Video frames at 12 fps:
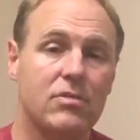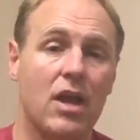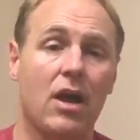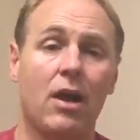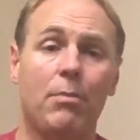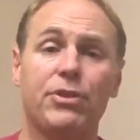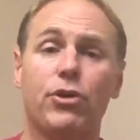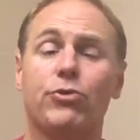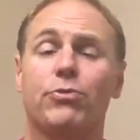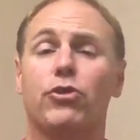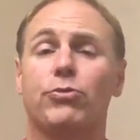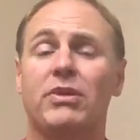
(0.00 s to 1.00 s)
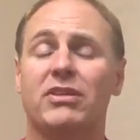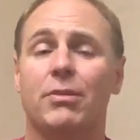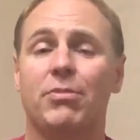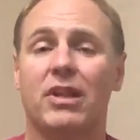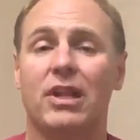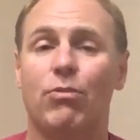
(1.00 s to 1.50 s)
But those would be
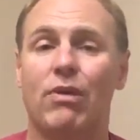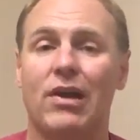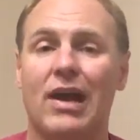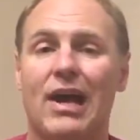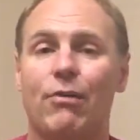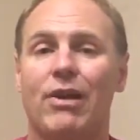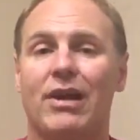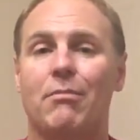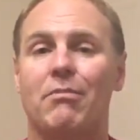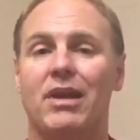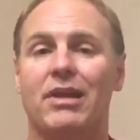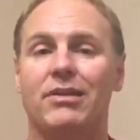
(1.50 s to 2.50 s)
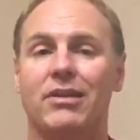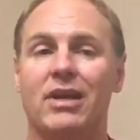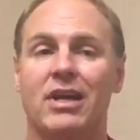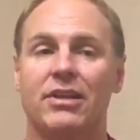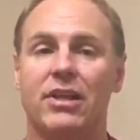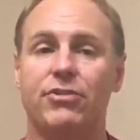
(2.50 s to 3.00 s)
typically where I recommend
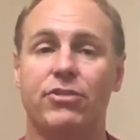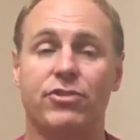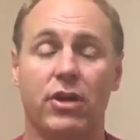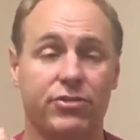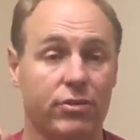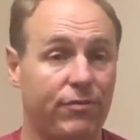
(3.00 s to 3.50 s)
that you start.